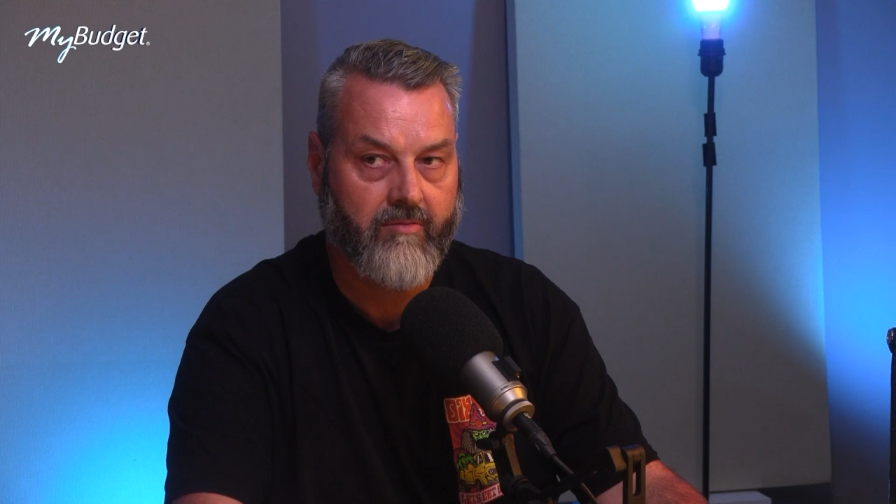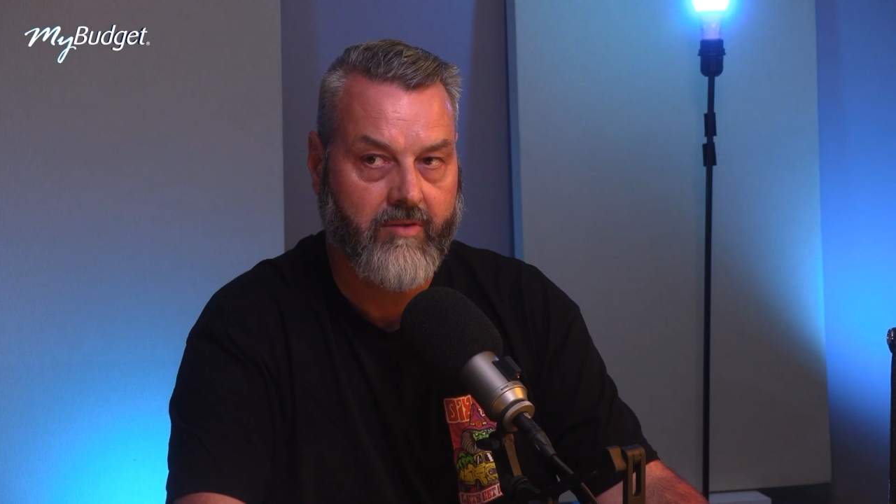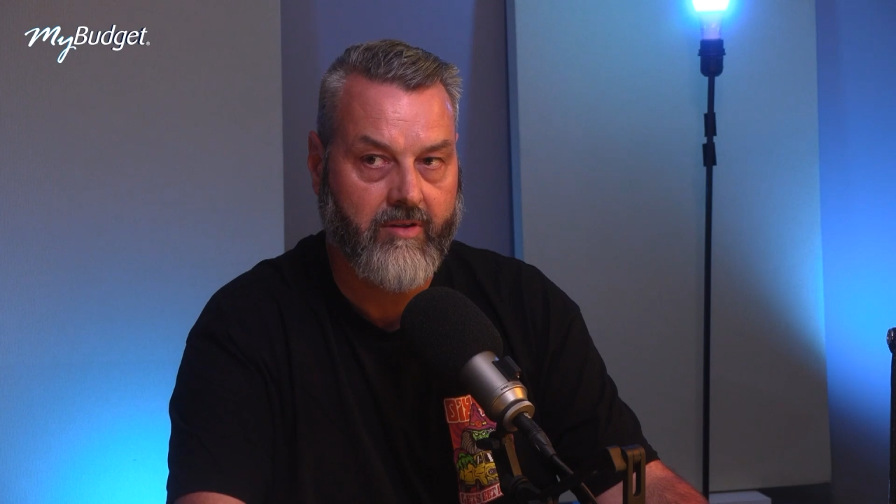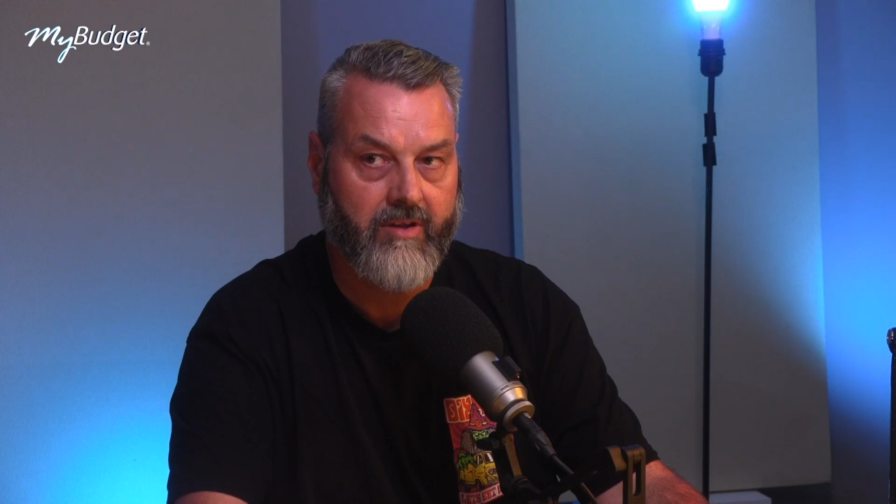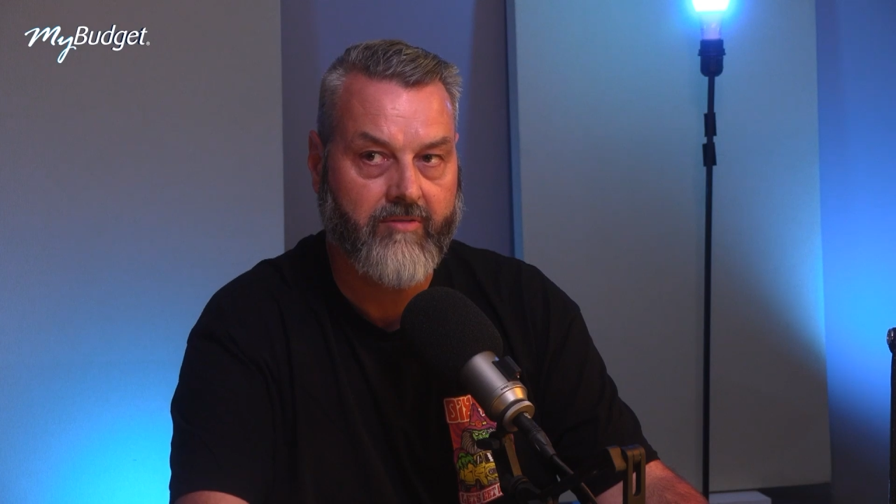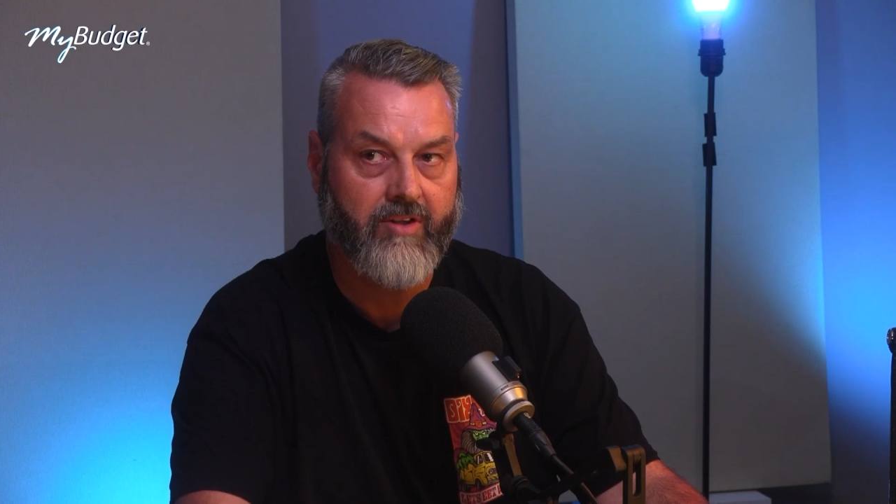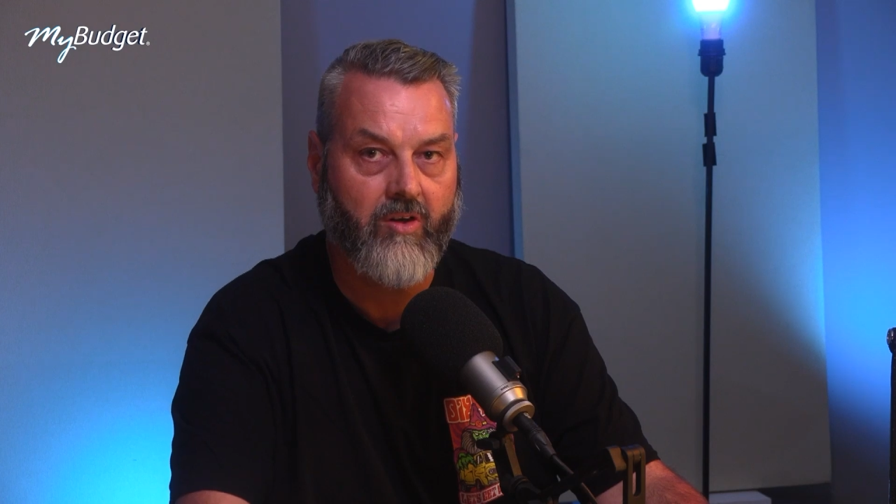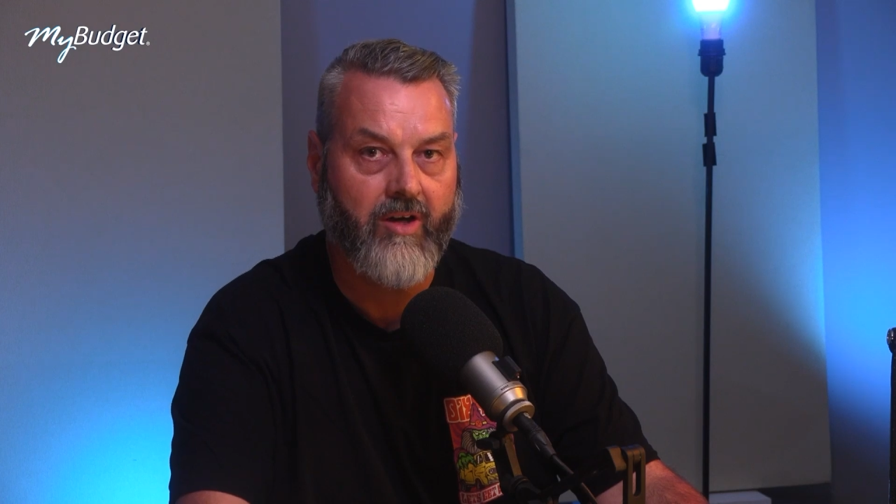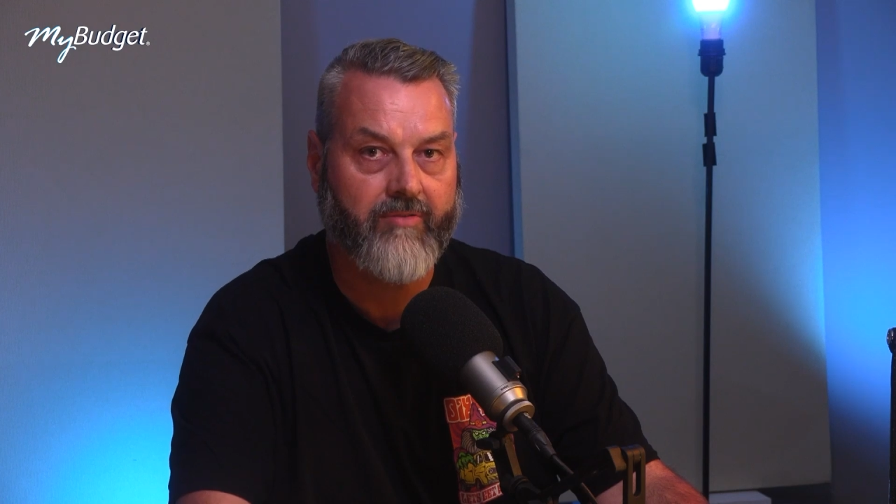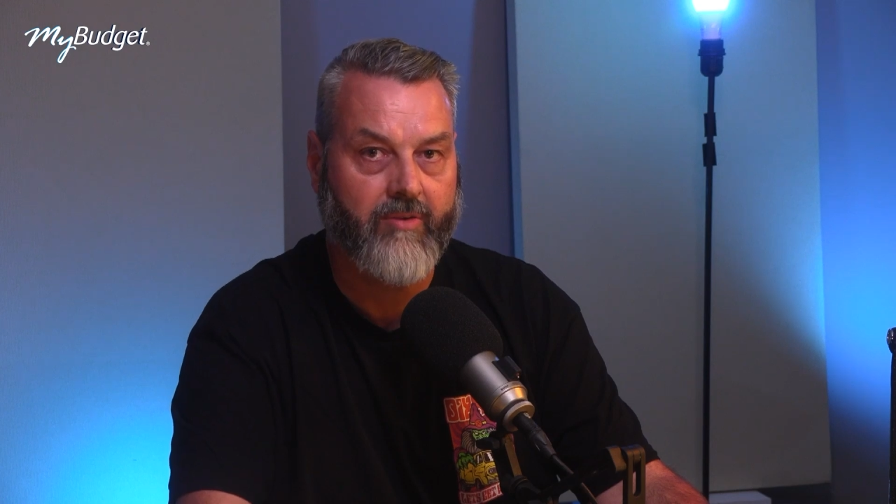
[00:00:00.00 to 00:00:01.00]
live your
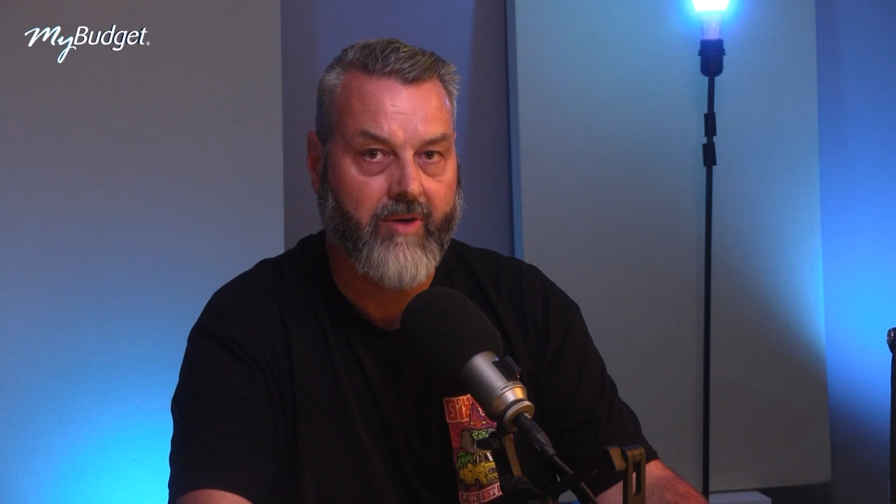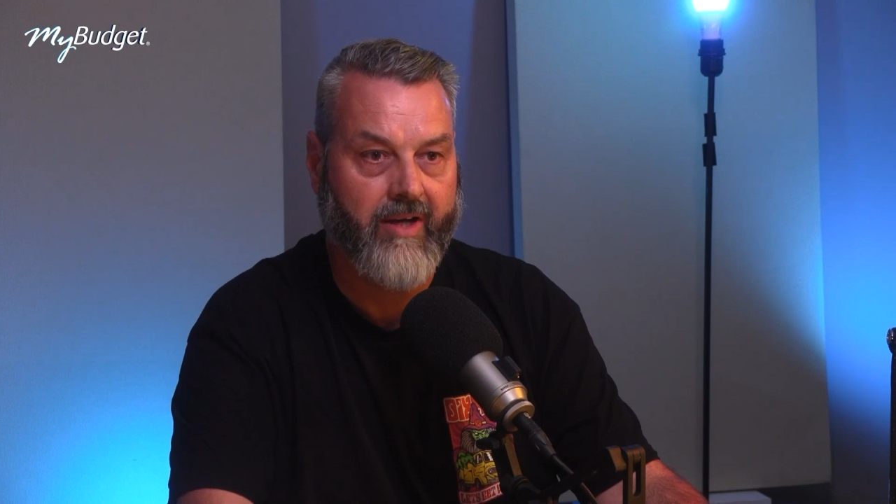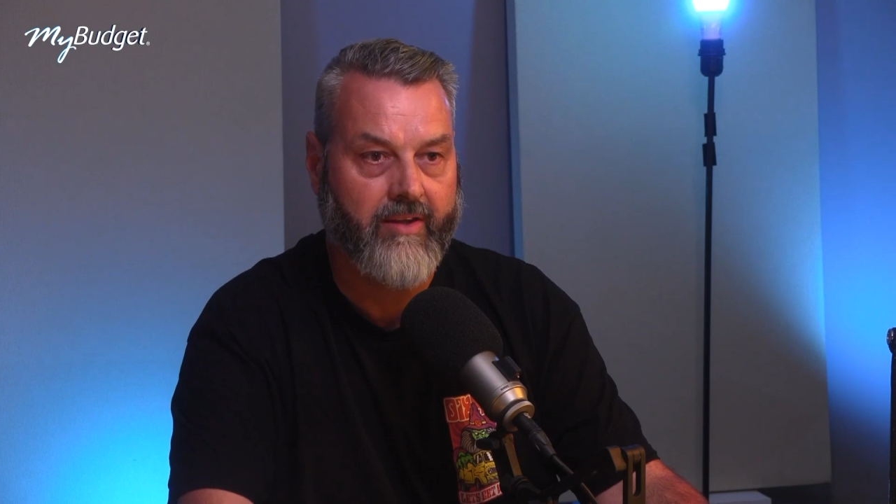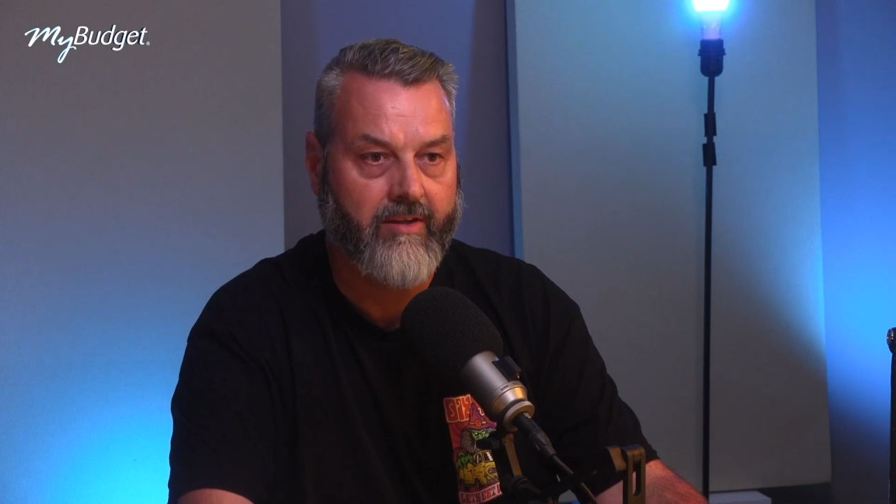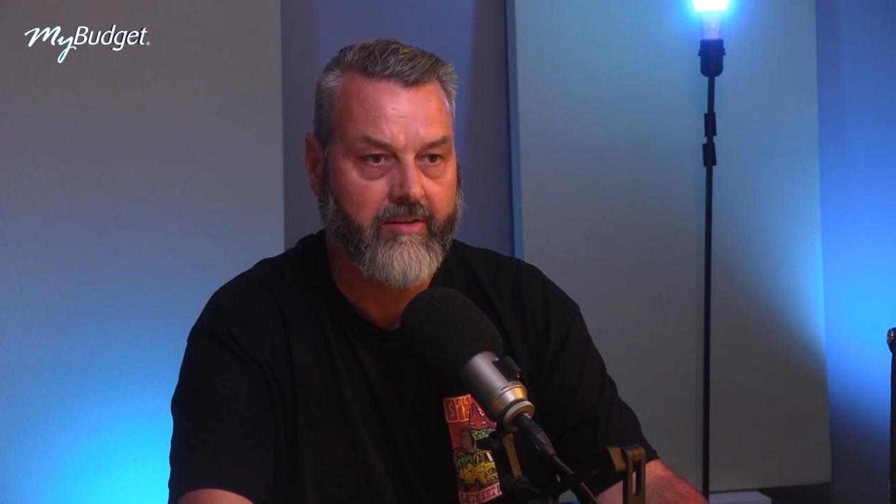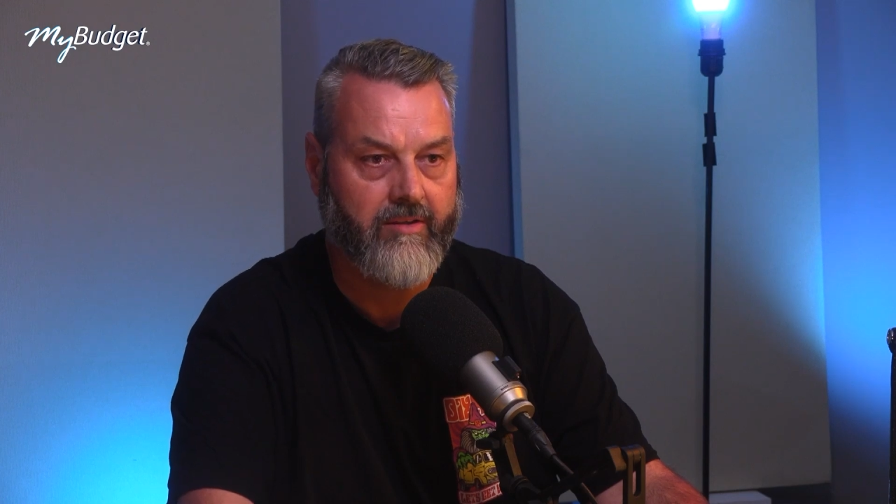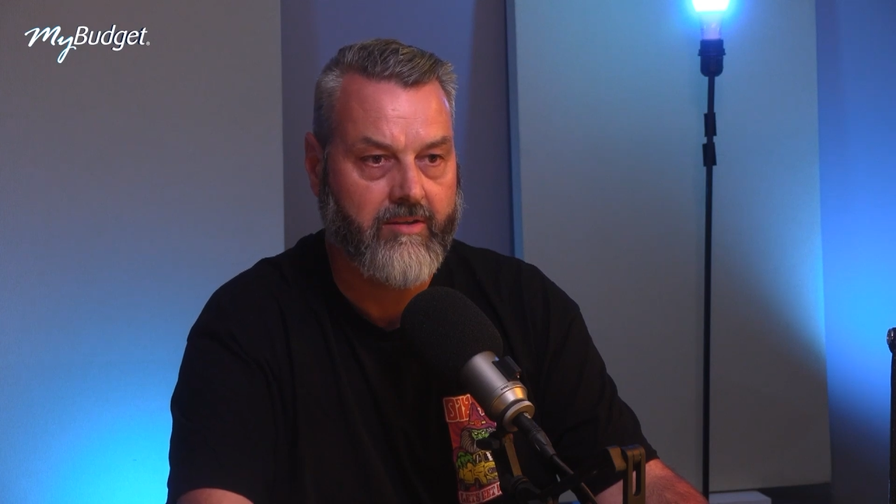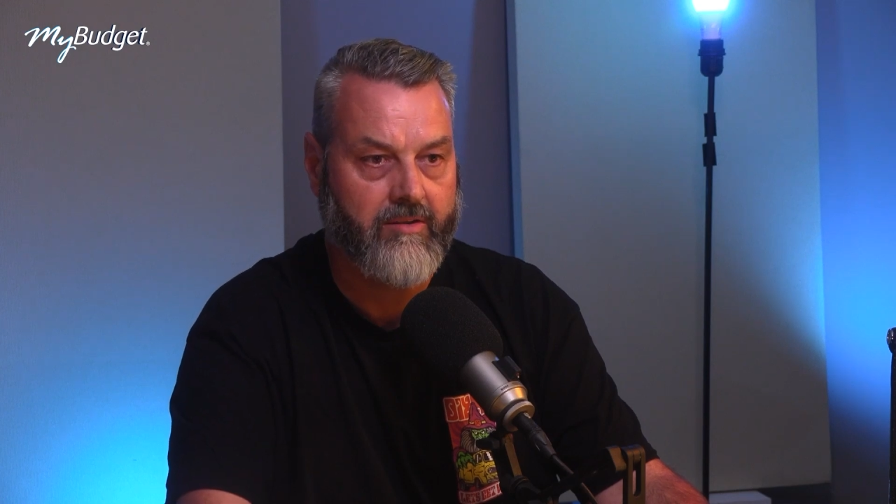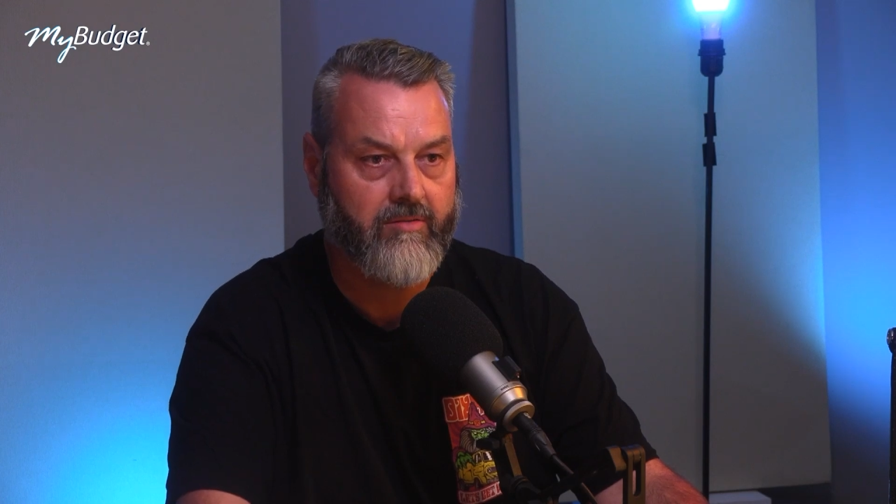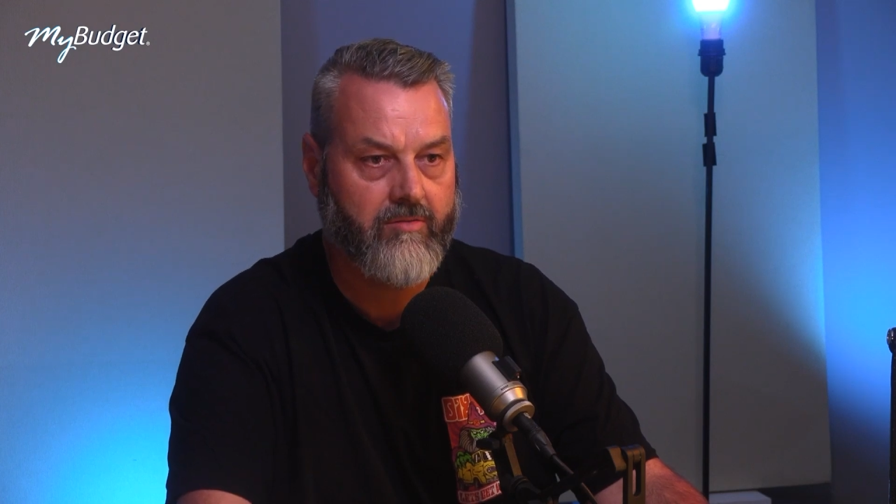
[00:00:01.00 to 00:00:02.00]
life the way you